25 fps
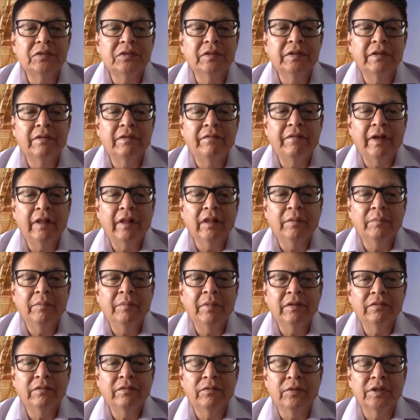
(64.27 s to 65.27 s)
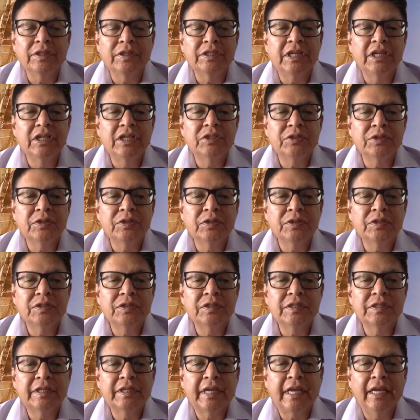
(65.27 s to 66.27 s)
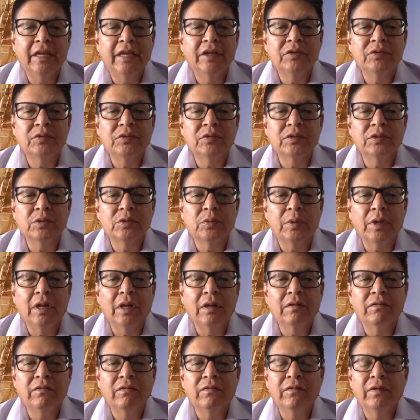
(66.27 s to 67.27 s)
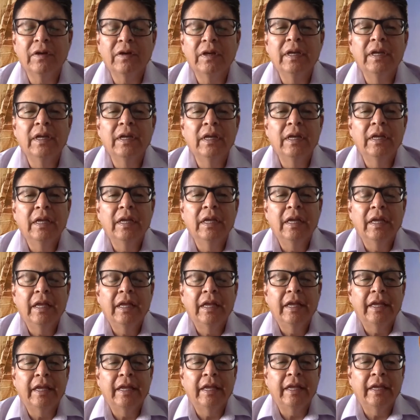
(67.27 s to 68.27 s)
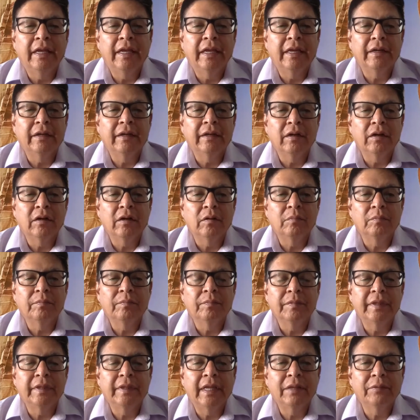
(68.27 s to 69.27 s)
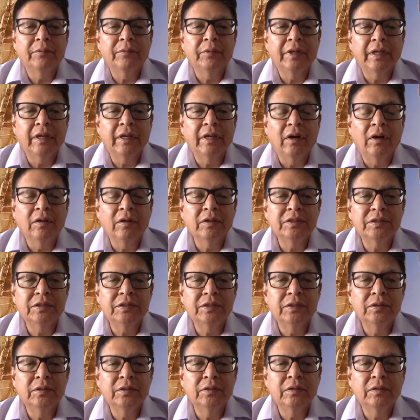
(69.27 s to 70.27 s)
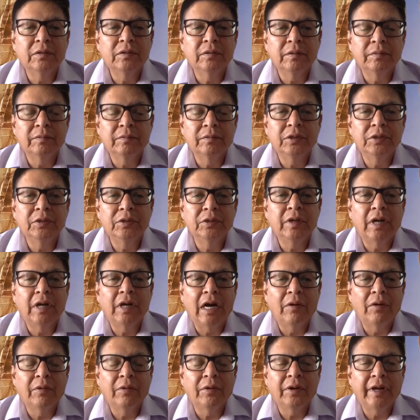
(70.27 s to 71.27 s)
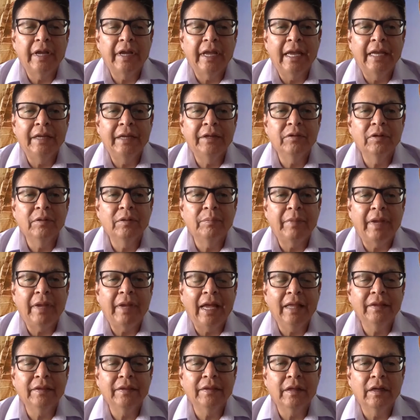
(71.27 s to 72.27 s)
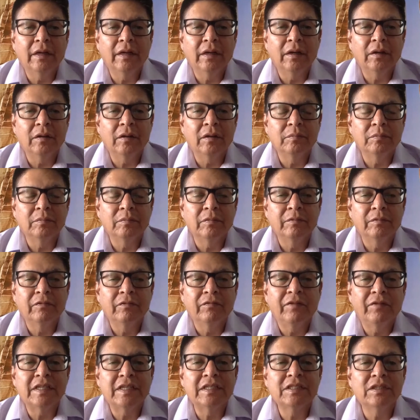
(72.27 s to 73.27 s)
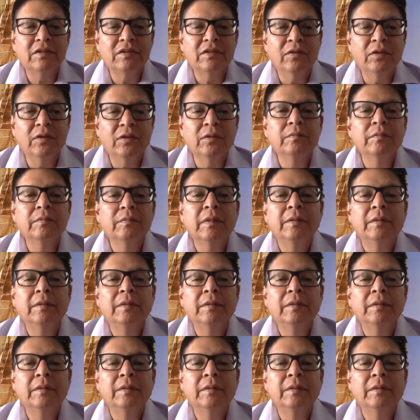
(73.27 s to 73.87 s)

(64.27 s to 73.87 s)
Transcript: development for teachers K through 12. And then we also do our annual math festival